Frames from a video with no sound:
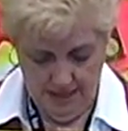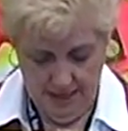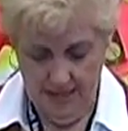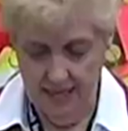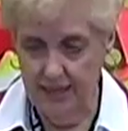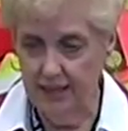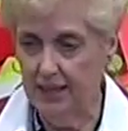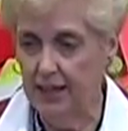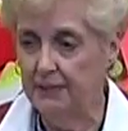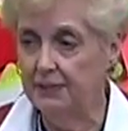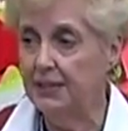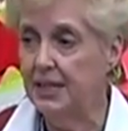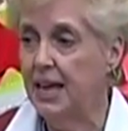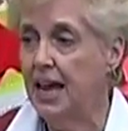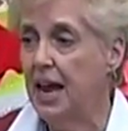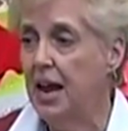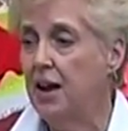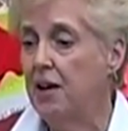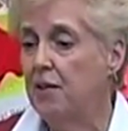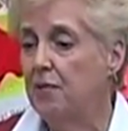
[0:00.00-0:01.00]
And he loves
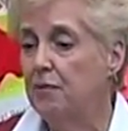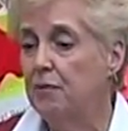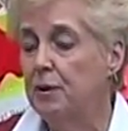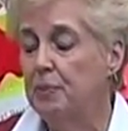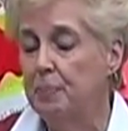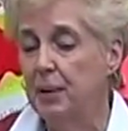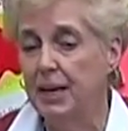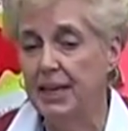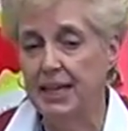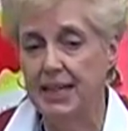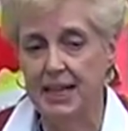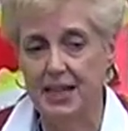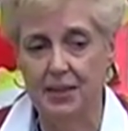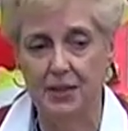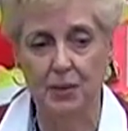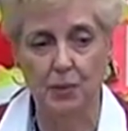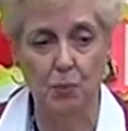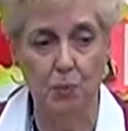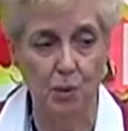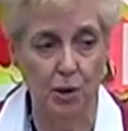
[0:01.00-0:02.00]
everybody
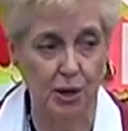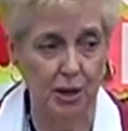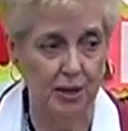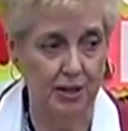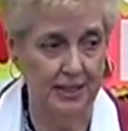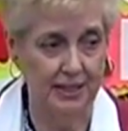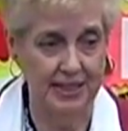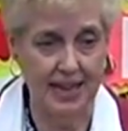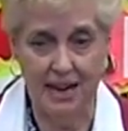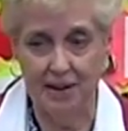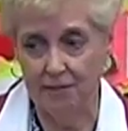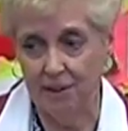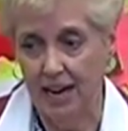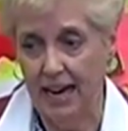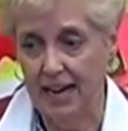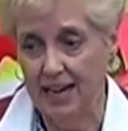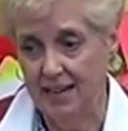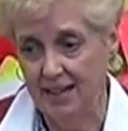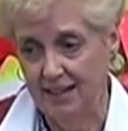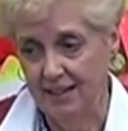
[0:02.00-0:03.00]
in the world. Is that
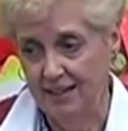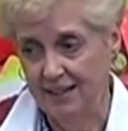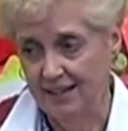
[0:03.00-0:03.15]
right?